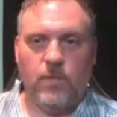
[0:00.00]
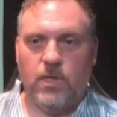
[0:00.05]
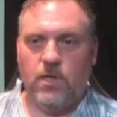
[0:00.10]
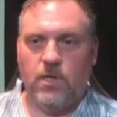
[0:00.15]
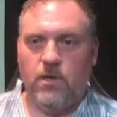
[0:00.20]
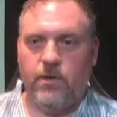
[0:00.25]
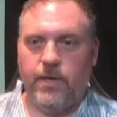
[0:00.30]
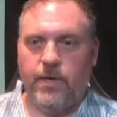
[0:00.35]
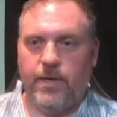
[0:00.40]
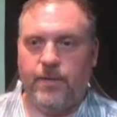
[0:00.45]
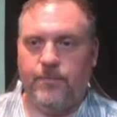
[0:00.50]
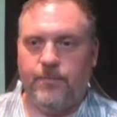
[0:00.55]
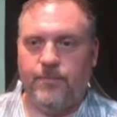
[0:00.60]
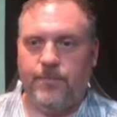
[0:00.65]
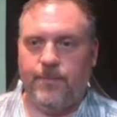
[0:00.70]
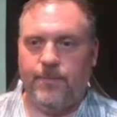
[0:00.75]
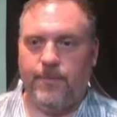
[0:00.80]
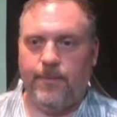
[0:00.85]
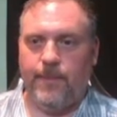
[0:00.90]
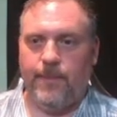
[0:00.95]
Okay,
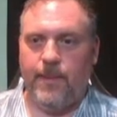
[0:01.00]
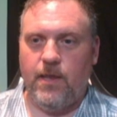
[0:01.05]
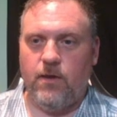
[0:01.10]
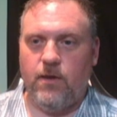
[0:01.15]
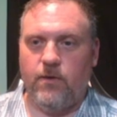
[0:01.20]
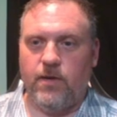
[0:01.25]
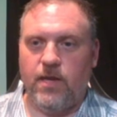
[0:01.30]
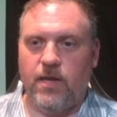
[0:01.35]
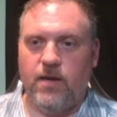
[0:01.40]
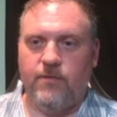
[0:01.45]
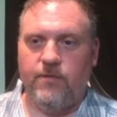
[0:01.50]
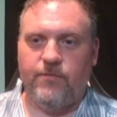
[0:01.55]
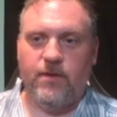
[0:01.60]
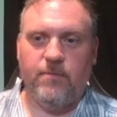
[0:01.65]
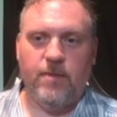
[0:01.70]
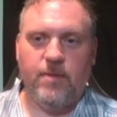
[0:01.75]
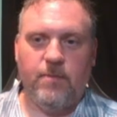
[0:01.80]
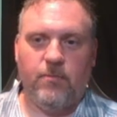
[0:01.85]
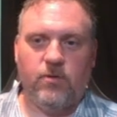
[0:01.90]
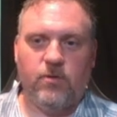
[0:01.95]
now I gotta find
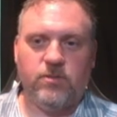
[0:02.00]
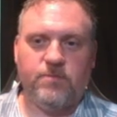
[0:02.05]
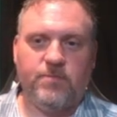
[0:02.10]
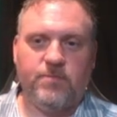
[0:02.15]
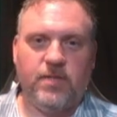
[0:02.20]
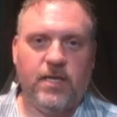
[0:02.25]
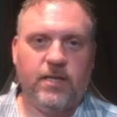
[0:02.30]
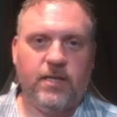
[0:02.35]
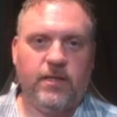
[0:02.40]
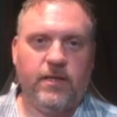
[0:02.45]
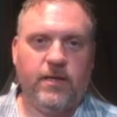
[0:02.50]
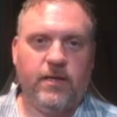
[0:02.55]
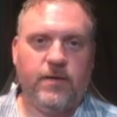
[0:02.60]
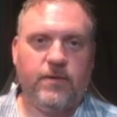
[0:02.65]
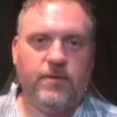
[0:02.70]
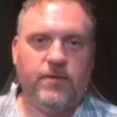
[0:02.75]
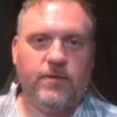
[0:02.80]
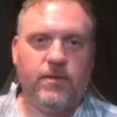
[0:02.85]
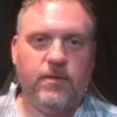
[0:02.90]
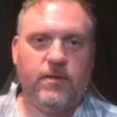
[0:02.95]
my multiply layer.
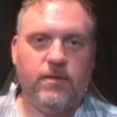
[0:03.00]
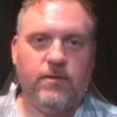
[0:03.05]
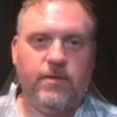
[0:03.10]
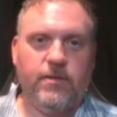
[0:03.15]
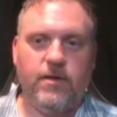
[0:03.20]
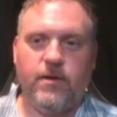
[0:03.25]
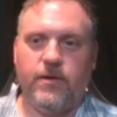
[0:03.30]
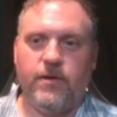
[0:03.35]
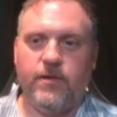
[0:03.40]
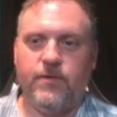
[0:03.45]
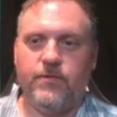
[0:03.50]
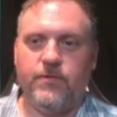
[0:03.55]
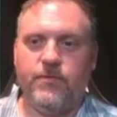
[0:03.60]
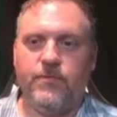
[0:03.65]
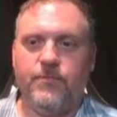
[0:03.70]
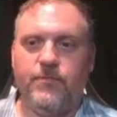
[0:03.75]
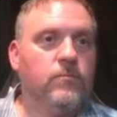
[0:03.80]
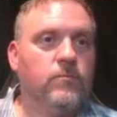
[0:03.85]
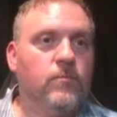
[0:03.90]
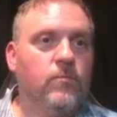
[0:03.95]
There it is.
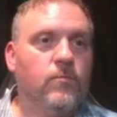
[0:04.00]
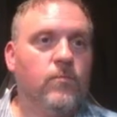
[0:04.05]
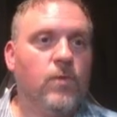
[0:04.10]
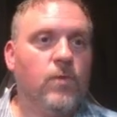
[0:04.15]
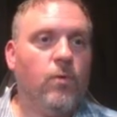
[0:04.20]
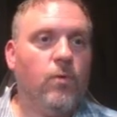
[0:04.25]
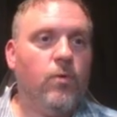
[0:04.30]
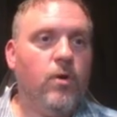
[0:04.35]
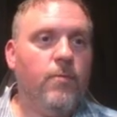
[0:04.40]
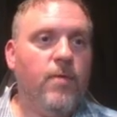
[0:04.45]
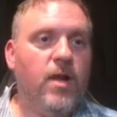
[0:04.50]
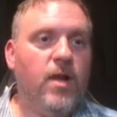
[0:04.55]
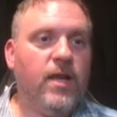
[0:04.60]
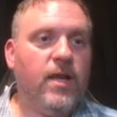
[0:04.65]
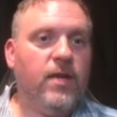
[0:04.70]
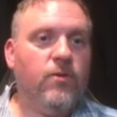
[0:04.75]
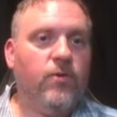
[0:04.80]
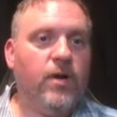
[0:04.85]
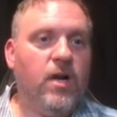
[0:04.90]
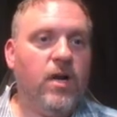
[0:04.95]
We'll go back
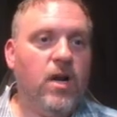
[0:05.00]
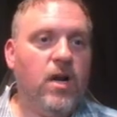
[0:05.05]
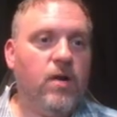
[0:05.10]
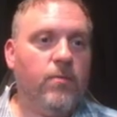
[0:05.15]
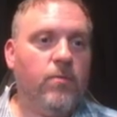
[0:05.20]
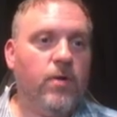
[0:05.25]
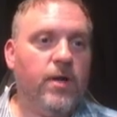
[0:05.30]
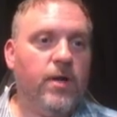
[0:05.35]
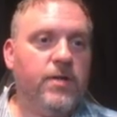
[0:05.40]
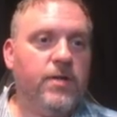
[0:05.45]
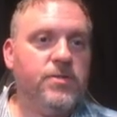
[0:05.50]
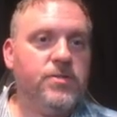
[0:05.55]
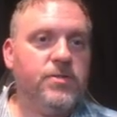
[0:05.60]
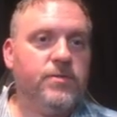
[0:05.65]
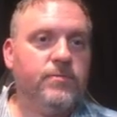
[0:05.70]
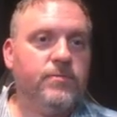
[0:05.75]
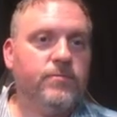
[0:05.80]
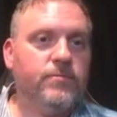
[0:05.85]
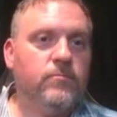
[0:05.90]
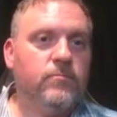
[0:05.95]
into our airbrush,
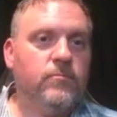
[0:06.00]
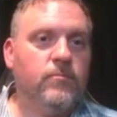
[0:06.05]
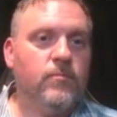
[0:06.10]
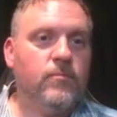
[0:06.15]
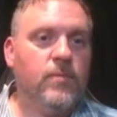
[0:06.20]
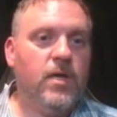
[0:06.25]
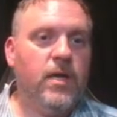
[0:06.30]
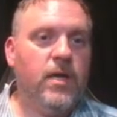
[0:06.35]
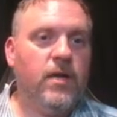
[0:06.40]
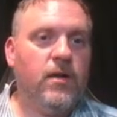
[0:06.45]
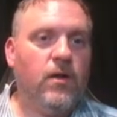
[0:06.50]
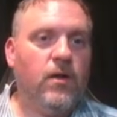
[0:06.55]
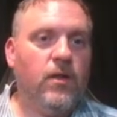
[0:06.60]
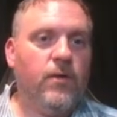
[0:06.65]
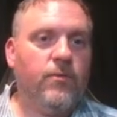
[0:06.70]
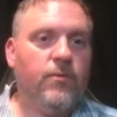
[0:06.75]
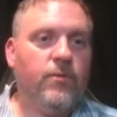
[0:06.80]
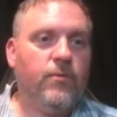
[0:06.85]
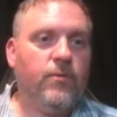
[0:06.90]
and all